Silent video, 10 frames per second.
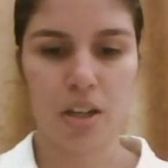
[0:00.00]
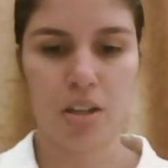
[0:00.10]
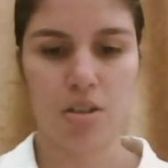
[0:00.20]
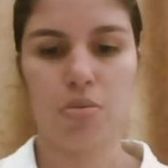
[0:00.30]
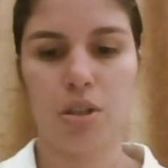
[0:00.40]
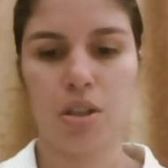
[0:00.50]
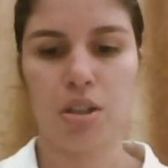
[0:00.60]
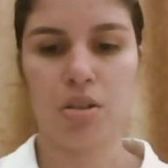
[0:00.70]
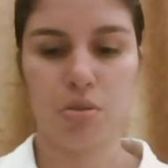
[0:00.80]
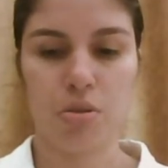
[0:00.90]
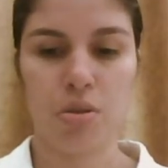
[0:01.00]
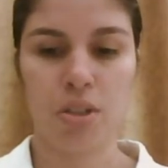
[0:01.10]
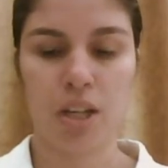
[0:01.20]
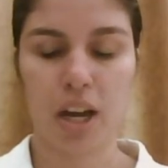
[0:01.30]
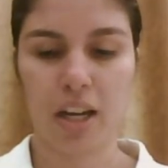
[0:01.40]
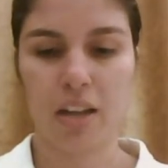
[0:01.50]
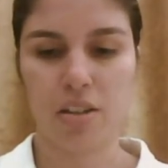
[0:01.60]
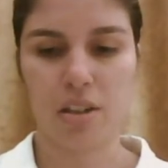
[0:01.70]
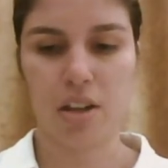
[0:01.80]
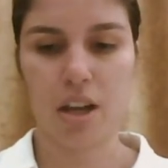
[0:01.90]
until it grew dark
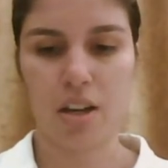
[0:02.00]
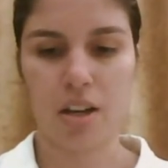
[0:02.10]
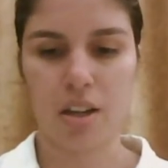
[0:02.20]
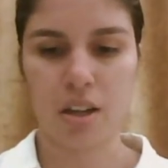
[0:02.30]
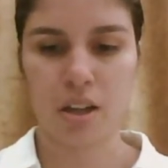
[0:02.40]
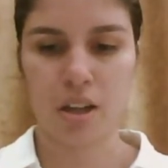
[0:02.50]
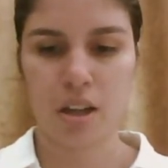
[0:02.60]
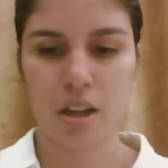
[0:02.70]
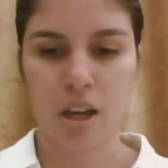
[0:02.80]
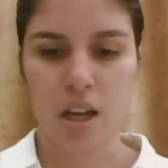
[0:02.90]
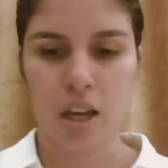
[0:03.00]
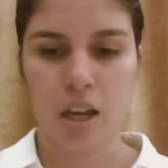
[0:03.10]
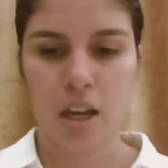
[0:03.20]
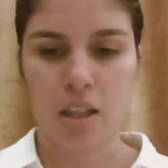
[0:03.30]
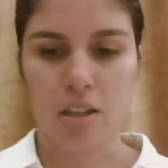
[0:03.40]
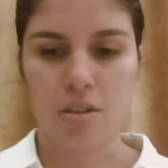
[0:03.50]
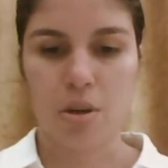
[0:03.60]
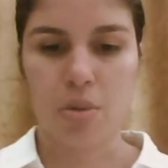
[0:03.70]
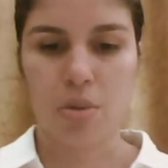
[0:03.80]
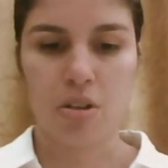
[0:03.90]
outside. They
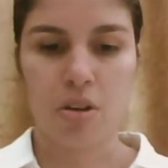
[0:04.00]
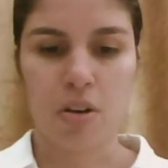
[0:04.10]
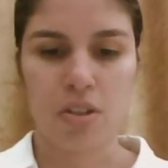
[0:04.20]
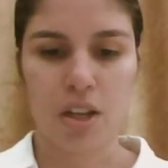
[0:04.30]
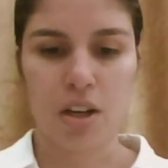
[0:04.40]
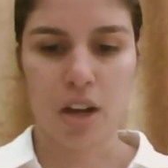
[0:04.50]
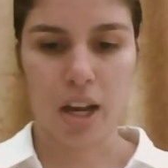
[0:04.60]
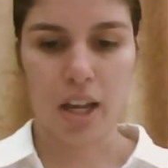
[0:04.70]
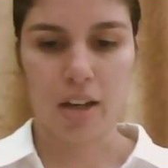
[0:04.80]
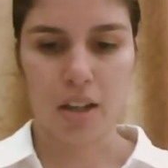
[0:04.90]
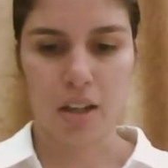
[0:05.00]
stopped at Coffs that night.